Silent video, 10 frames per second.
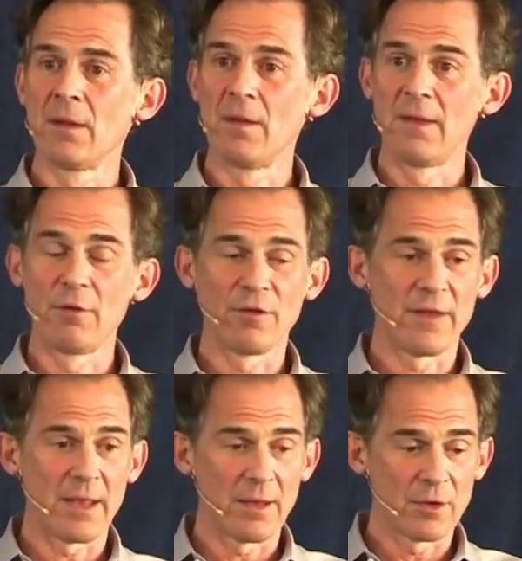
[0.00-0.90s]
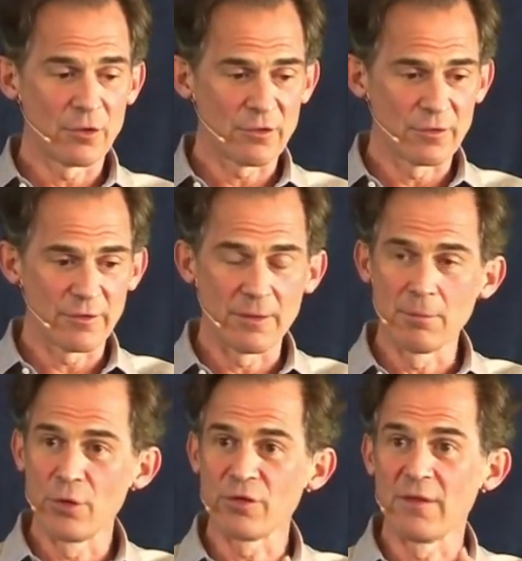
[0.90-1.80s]
And there is the consciousness in
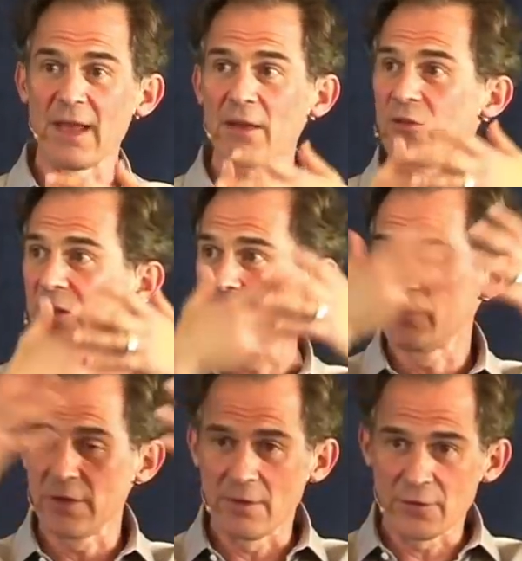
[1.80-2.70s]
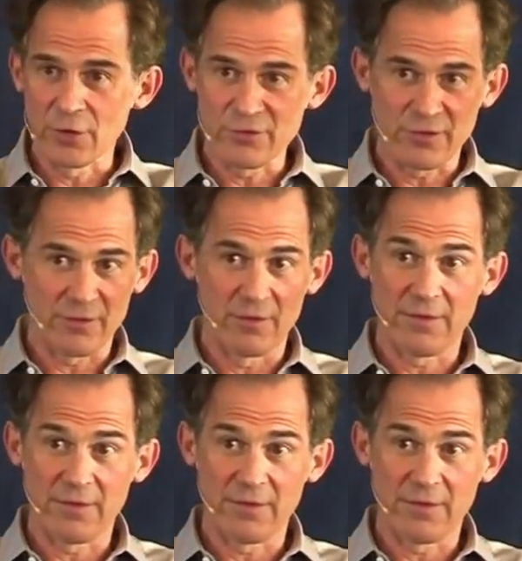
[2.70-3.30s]
motion, the activity of consciousness,